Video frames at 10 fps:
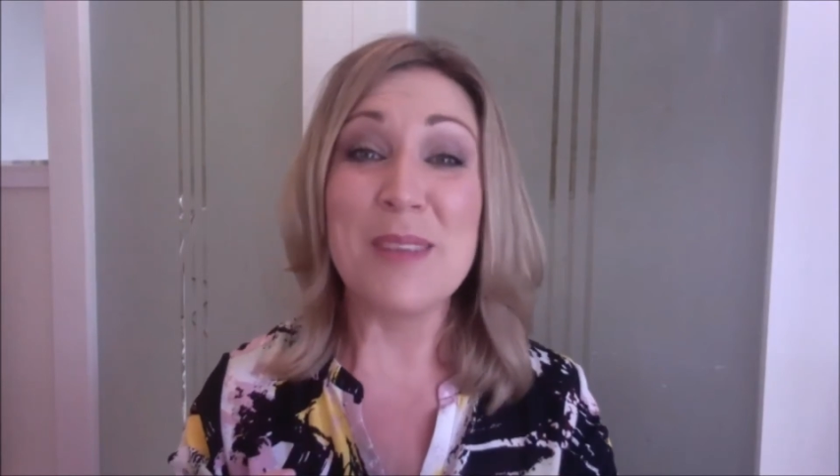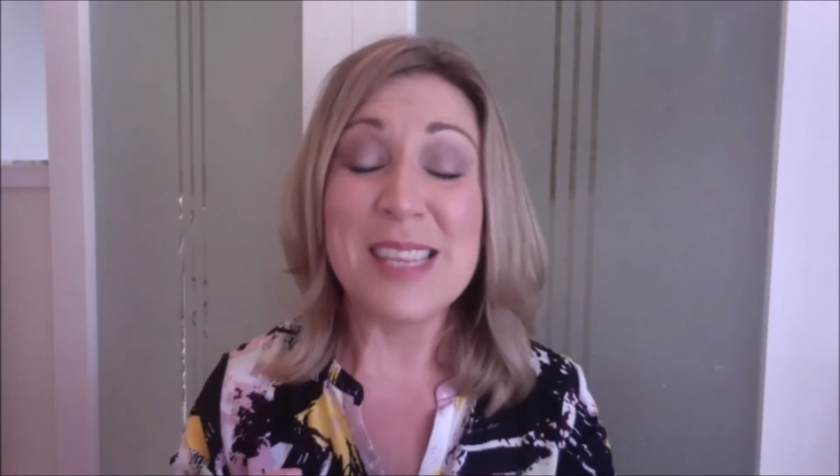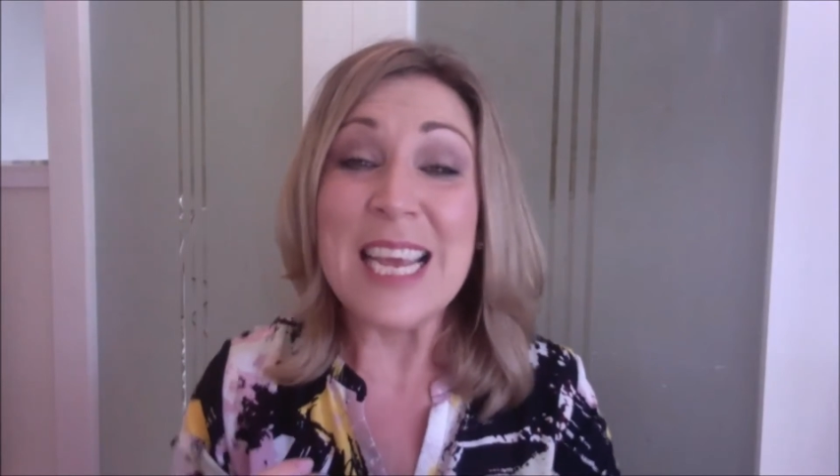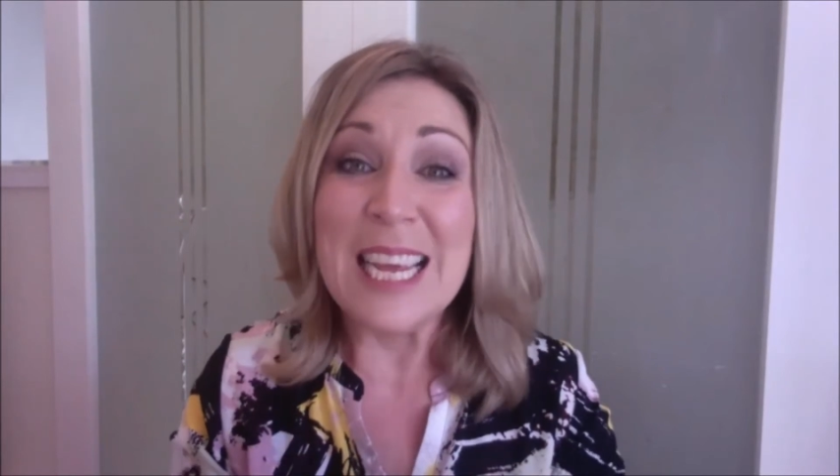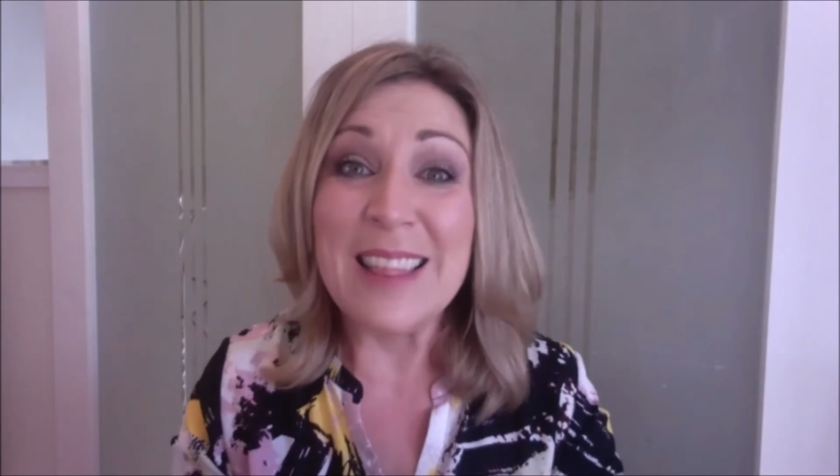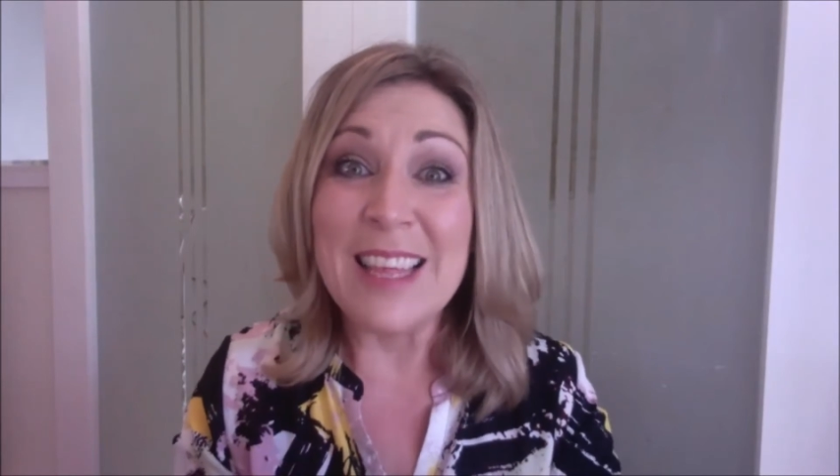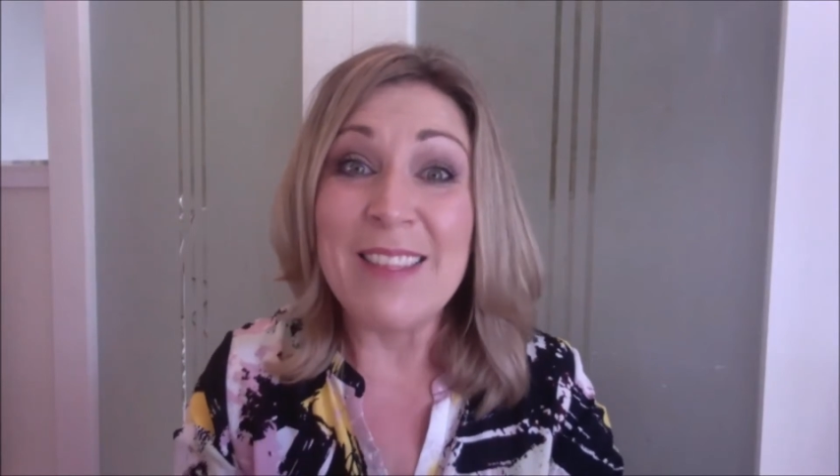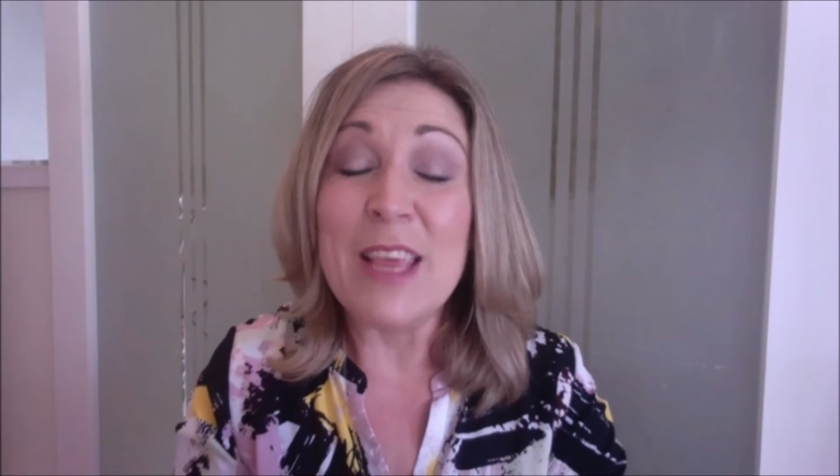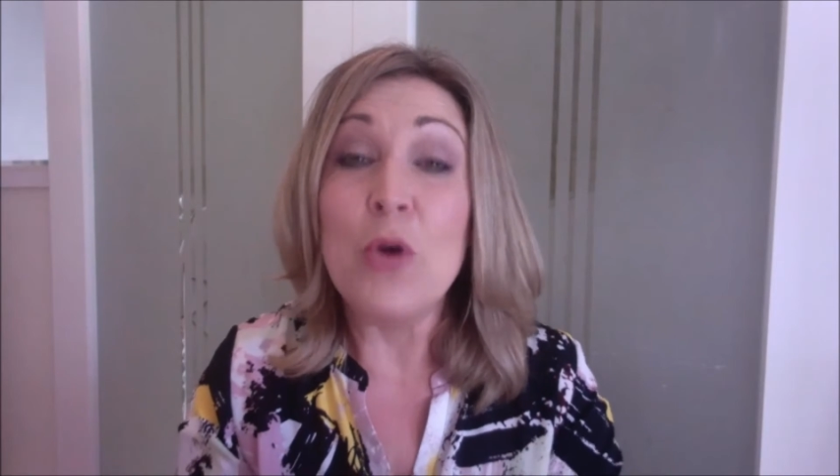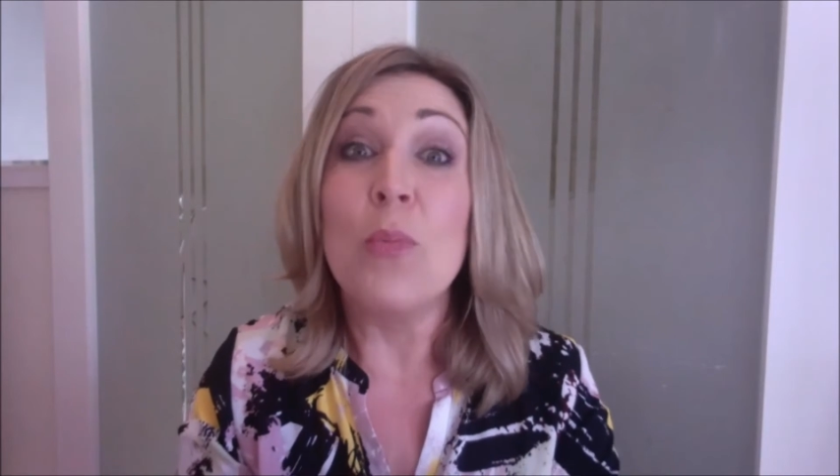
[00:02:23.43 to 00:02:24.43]
the second
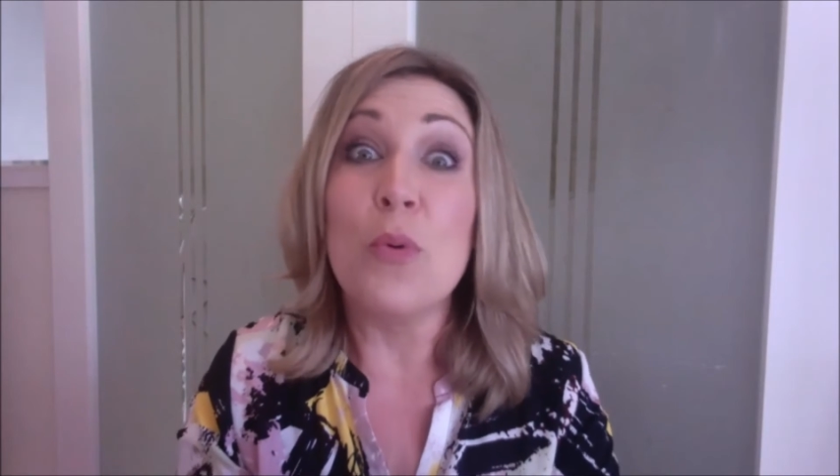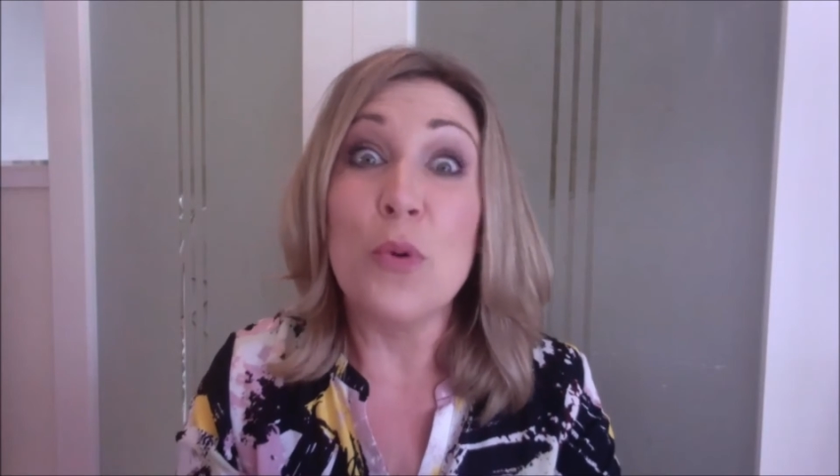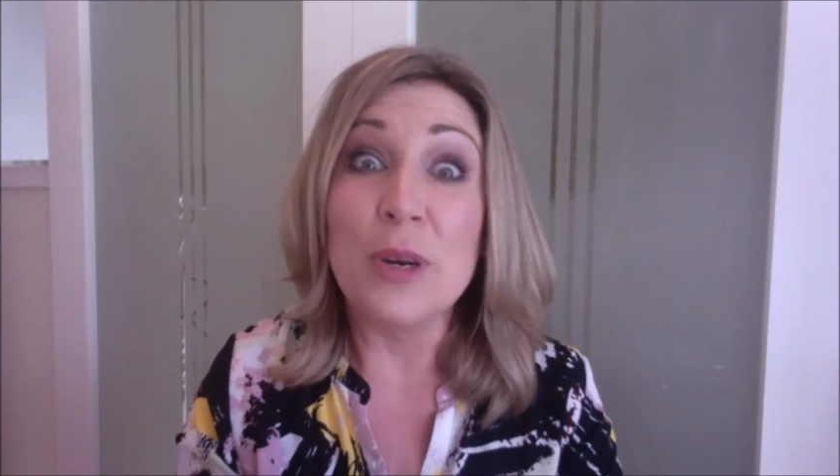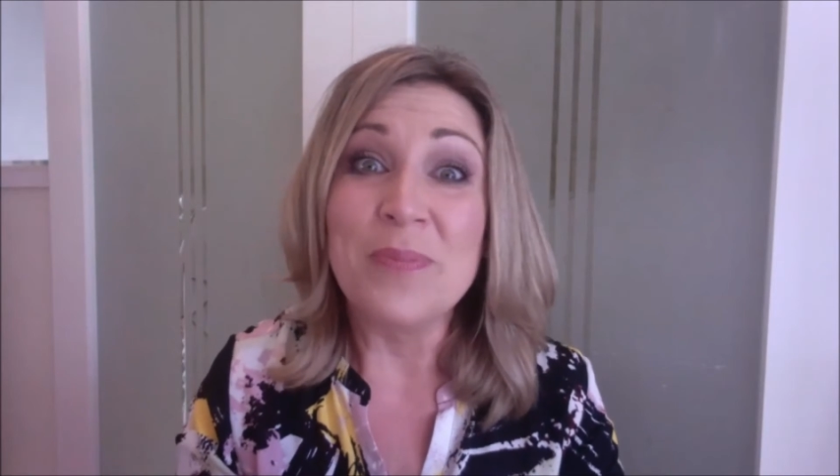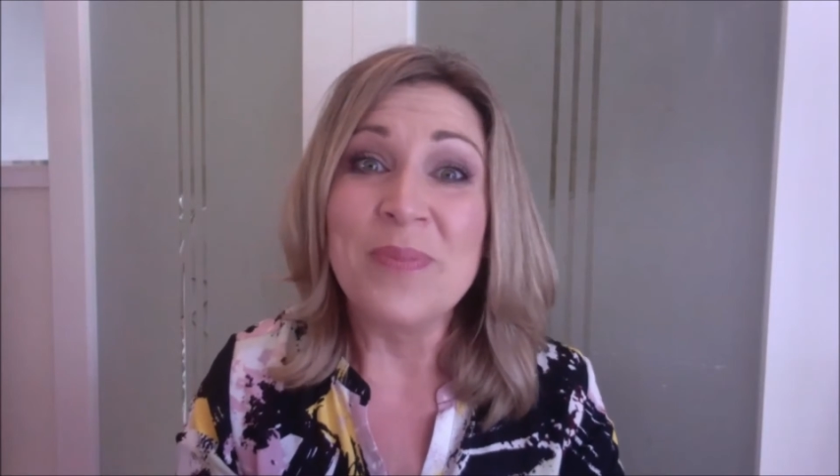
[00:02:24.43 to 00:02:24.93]
that you're born.